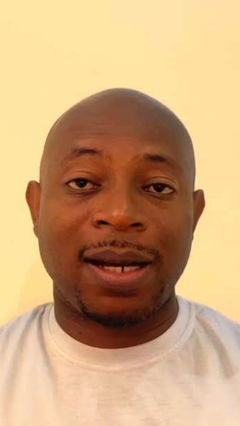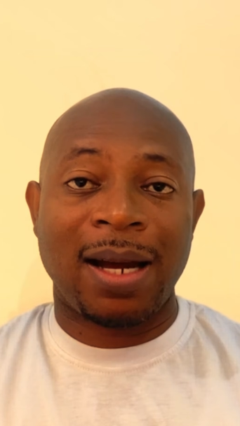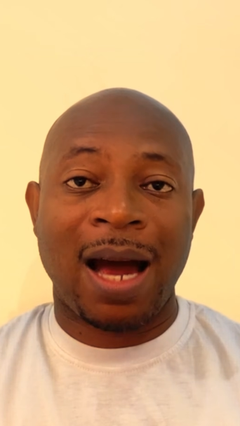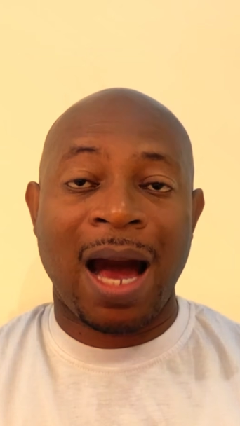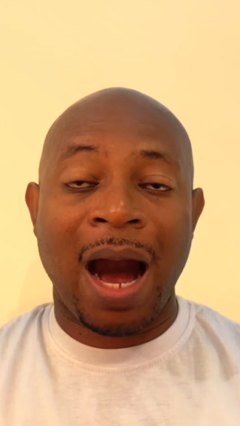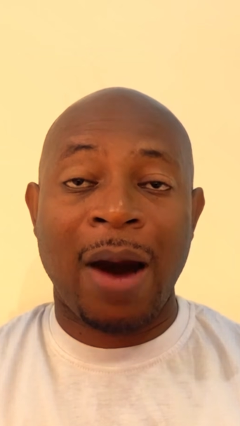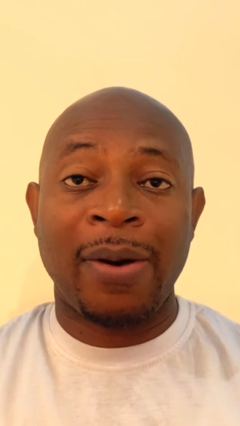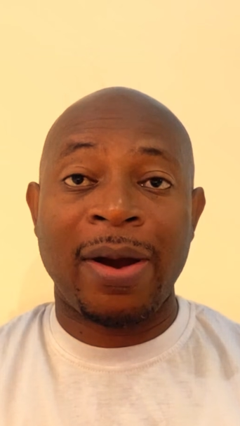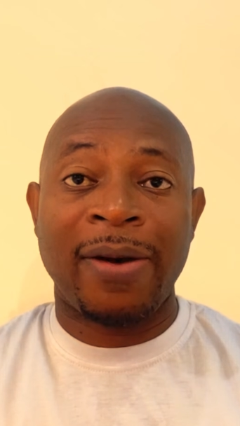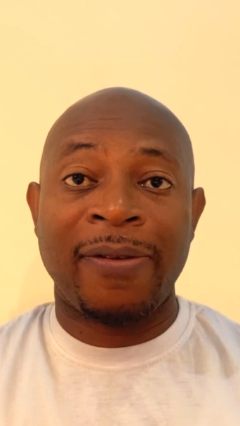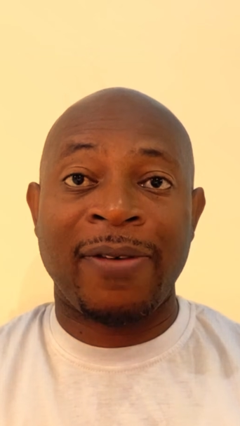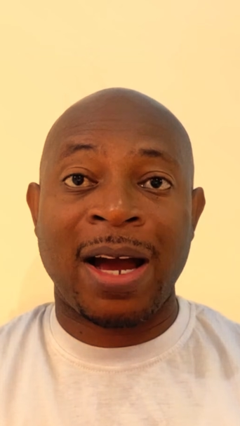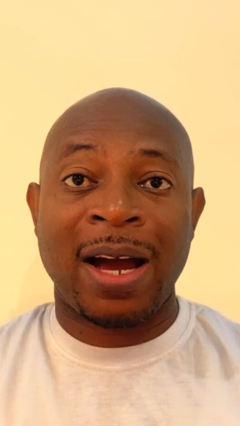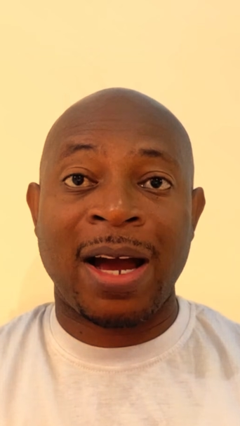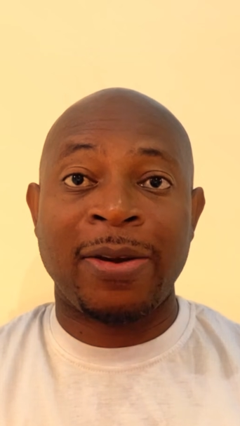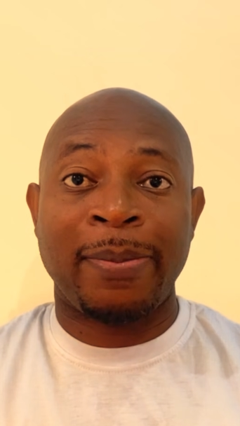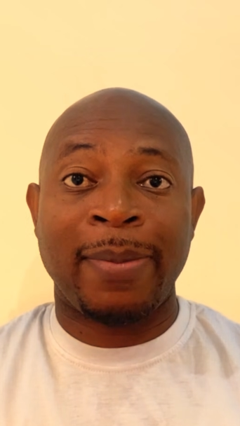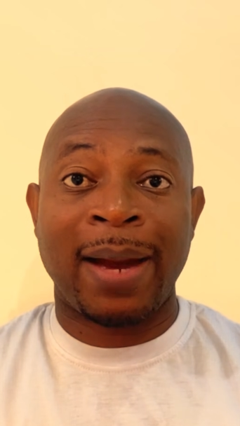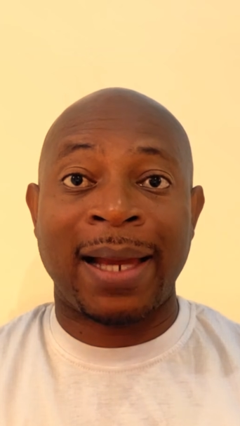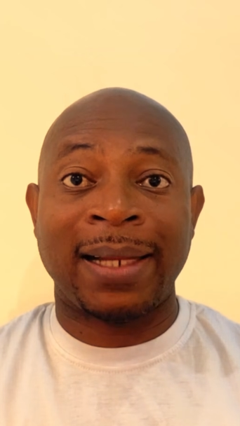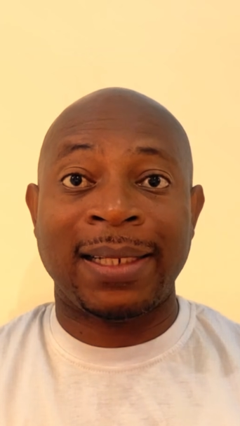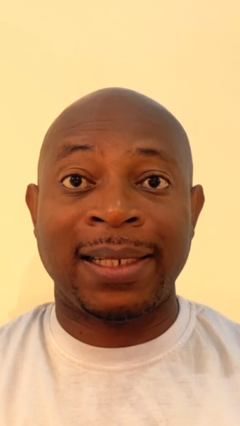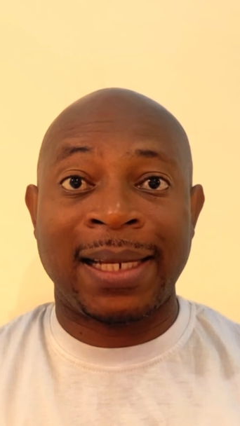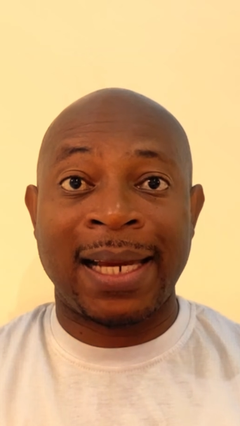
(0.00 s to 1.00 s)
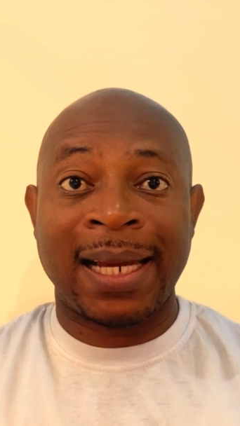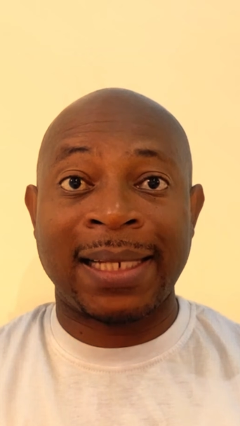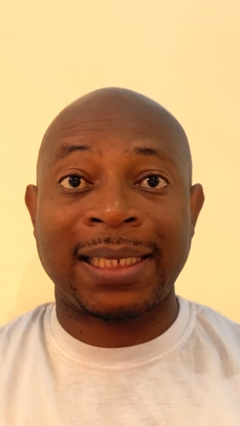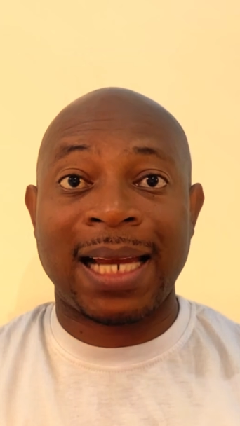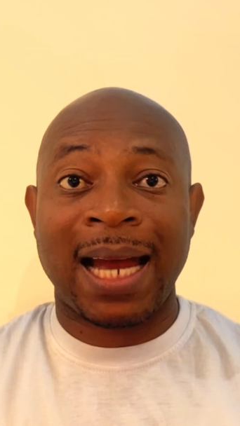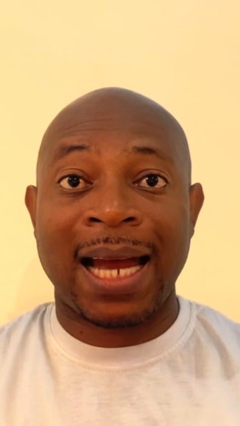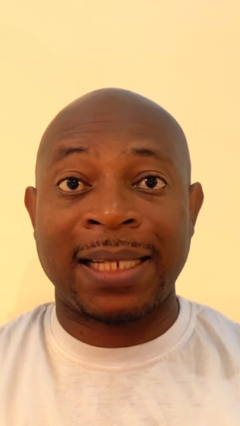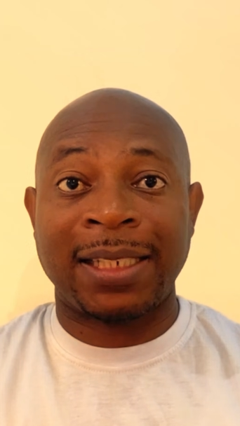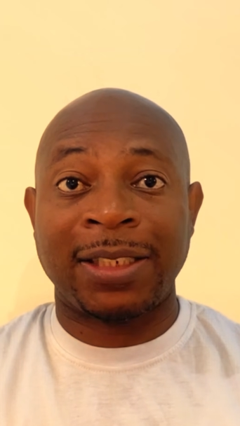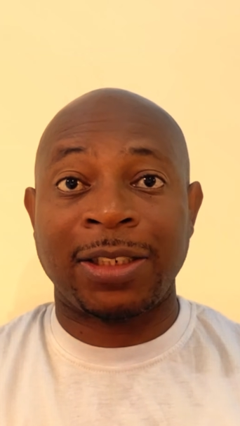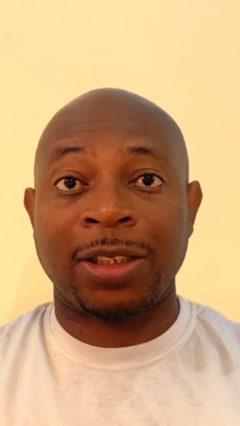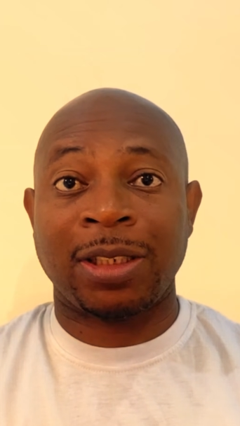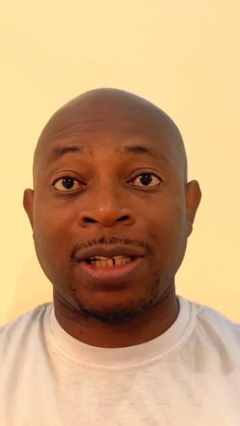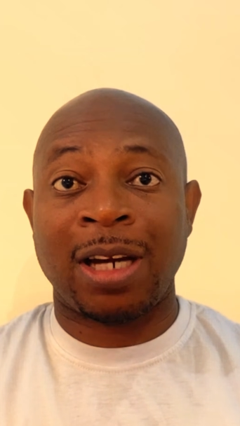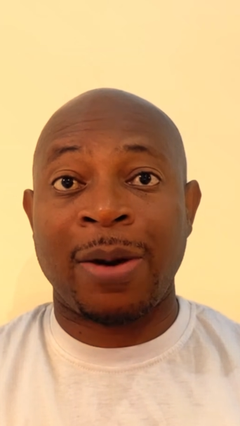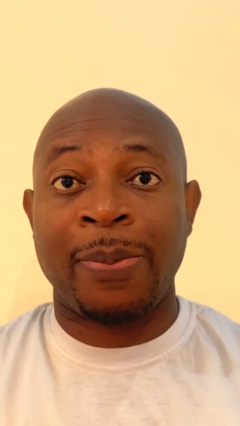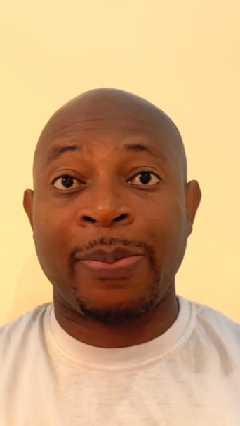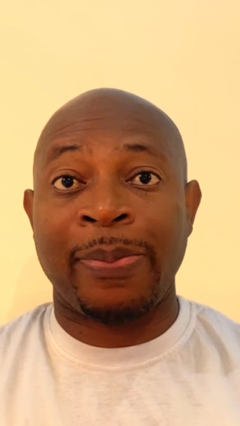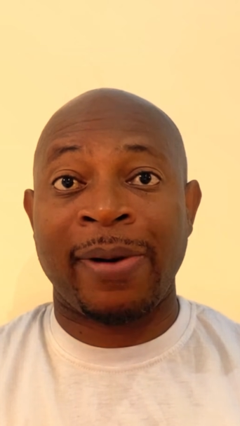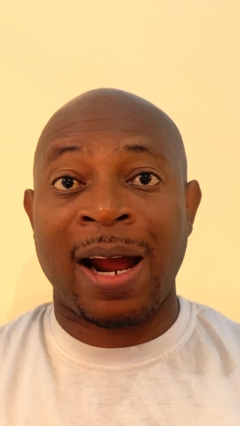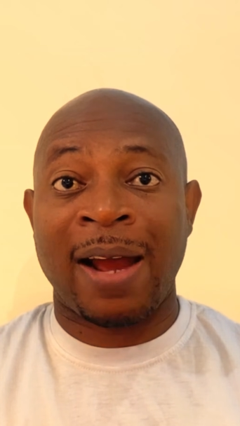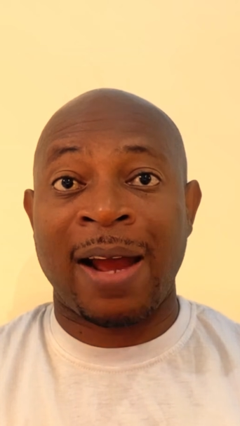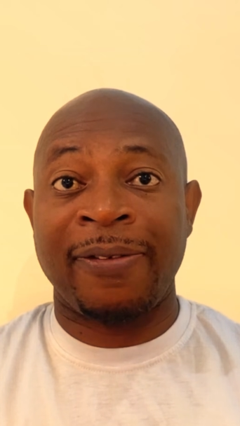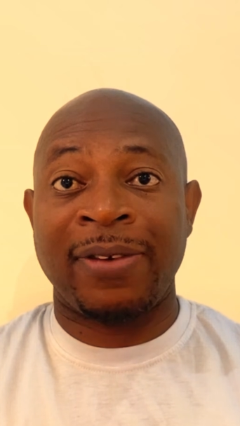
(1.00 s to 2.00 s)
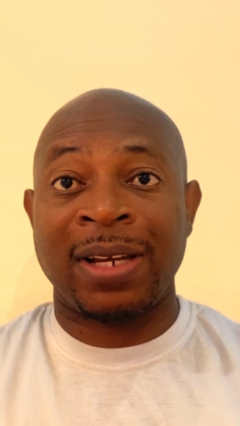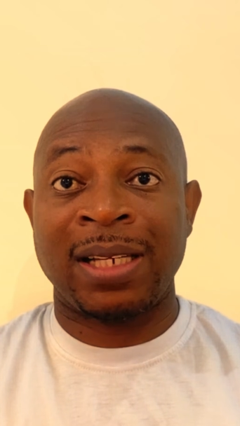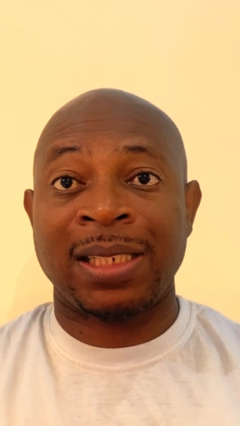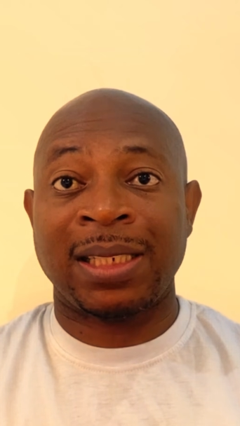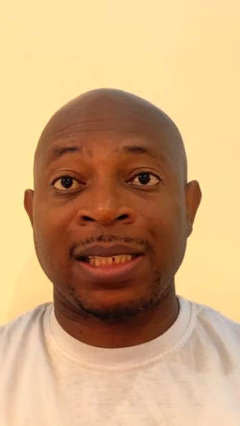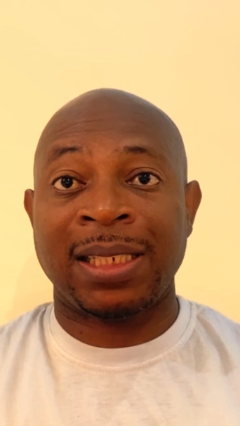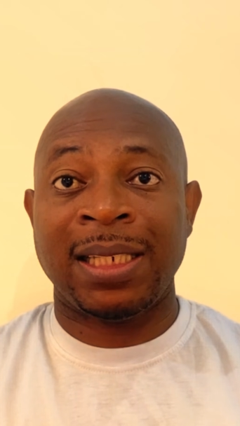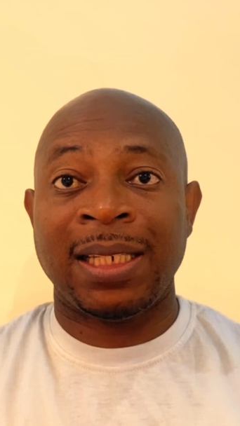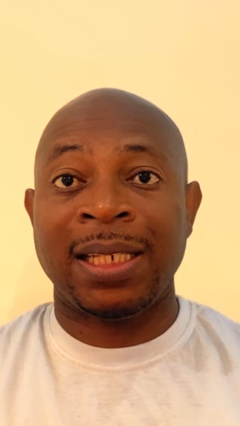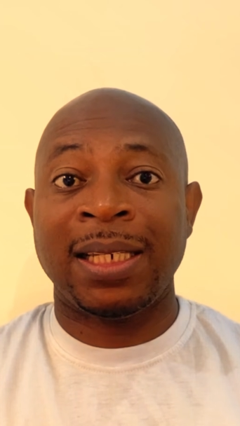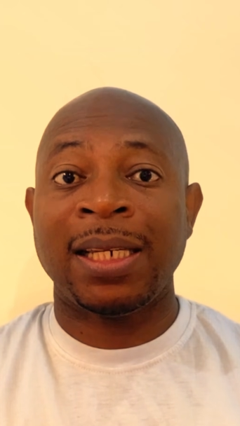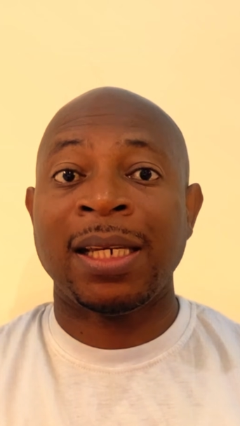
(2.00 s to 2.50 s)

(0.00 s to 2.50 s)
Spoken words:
However, you might get additional privacy